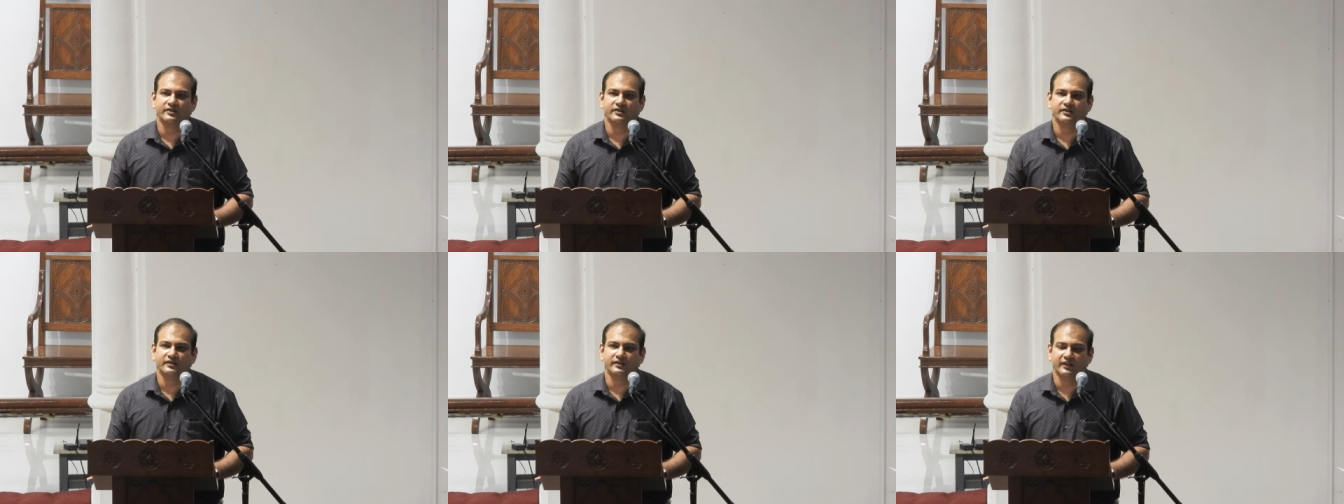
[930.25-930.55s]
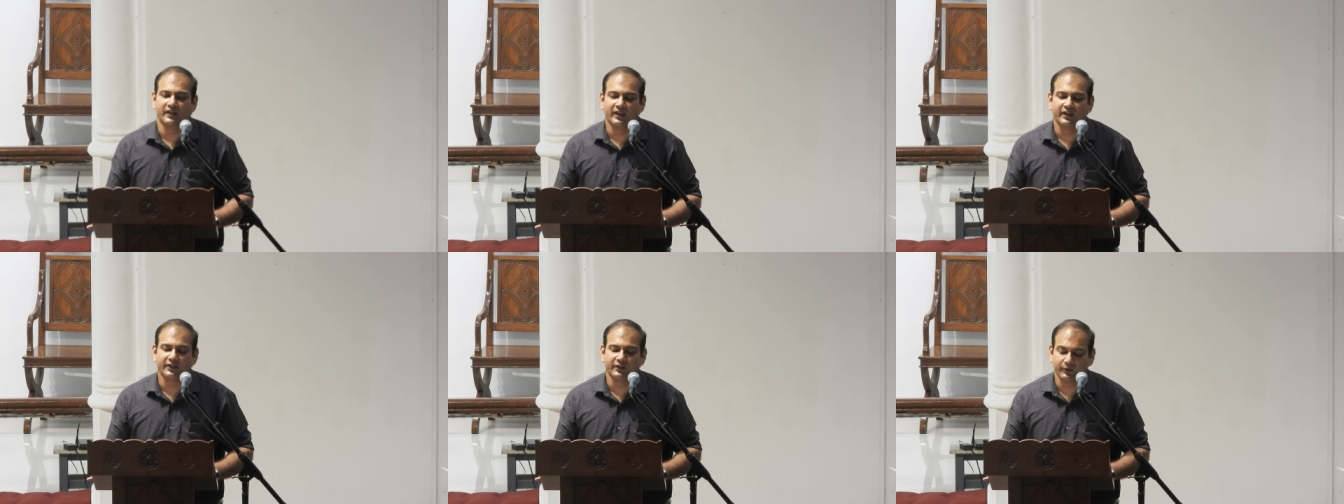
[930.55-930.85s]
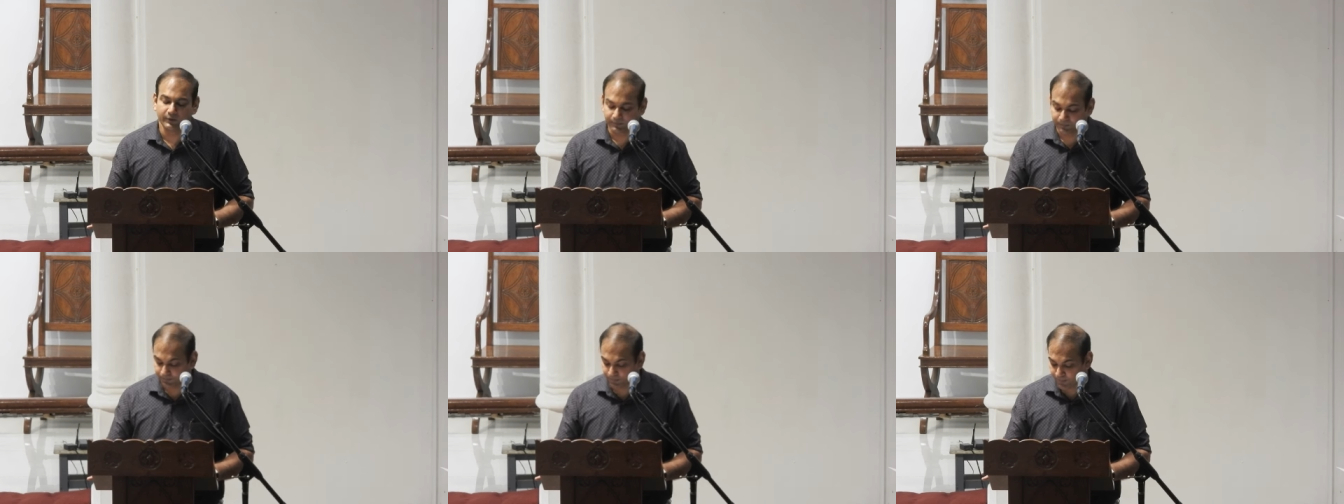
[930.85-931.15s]

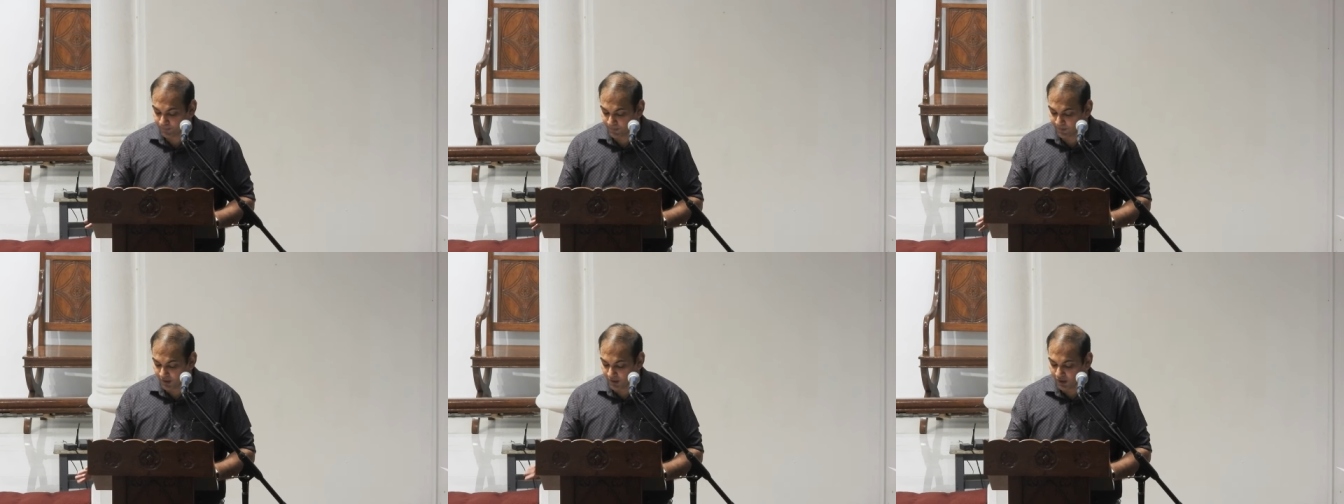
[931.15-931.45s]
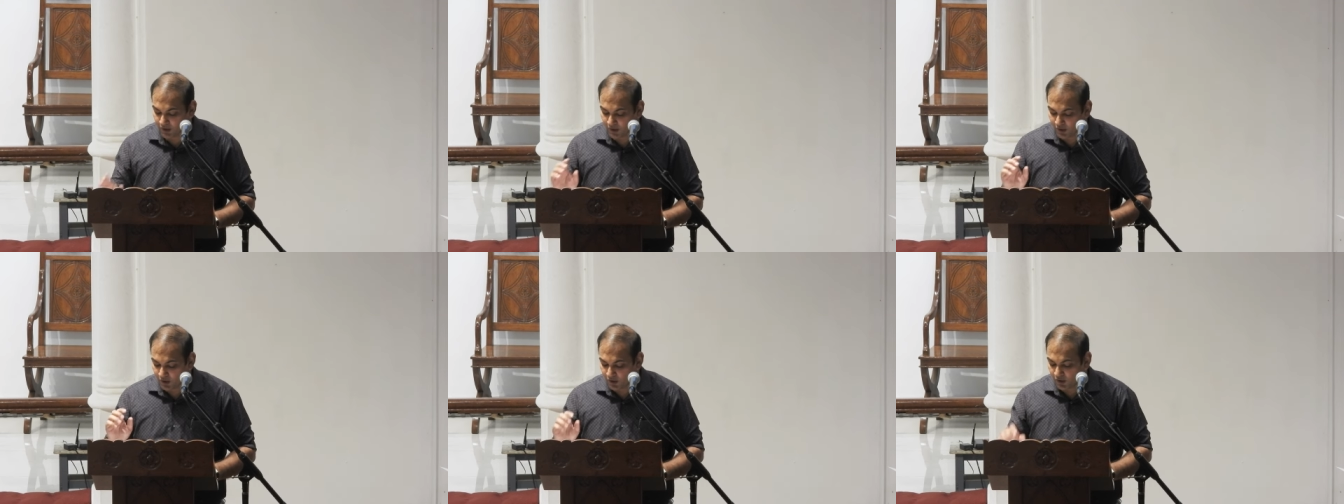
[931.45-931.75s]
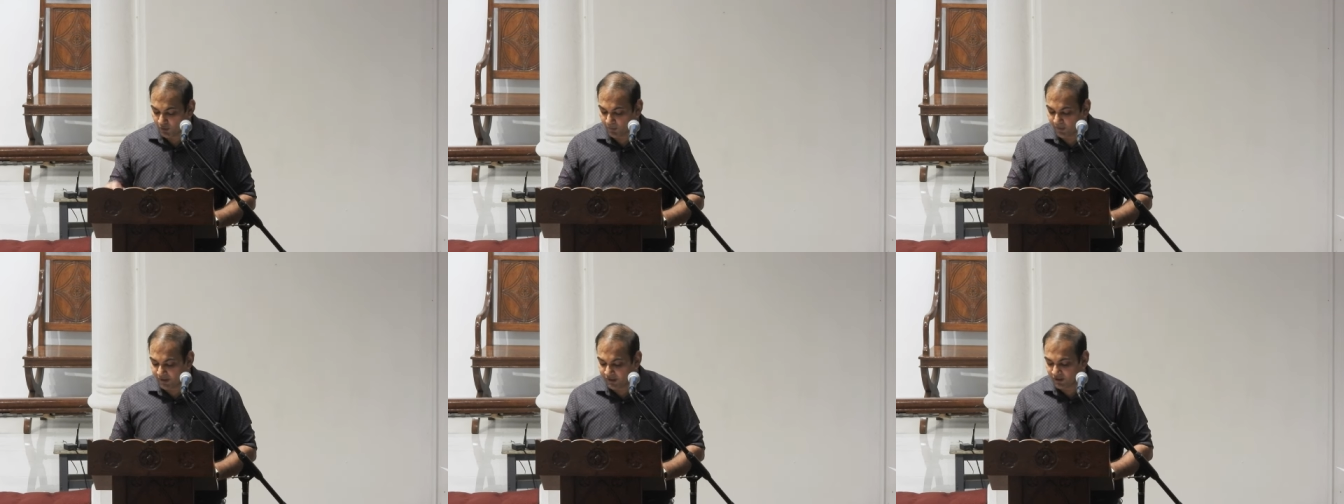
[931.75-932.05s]
scenario?
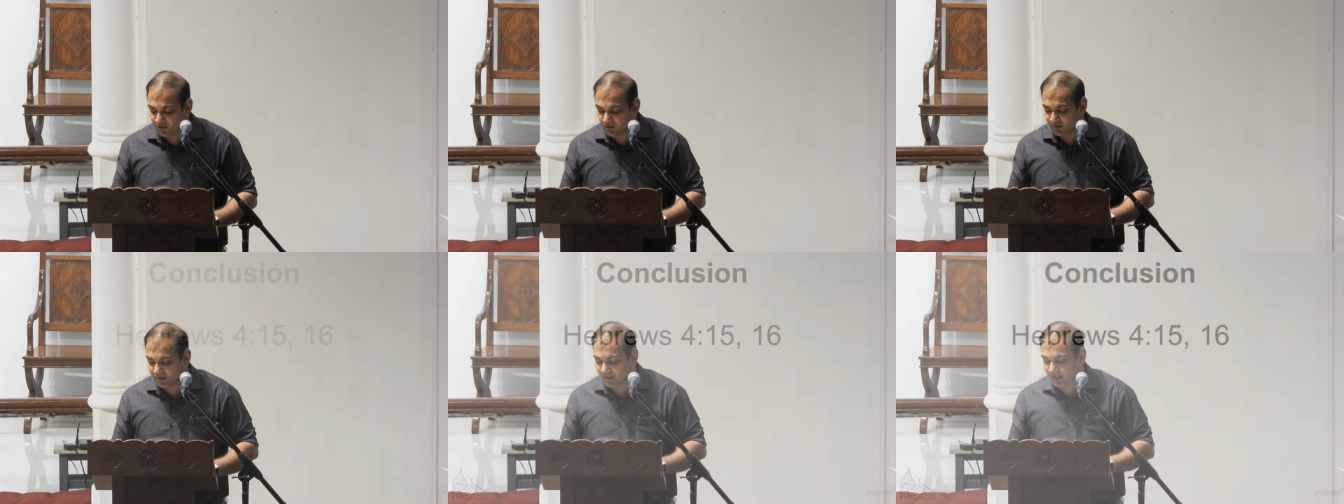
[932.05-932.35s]
When you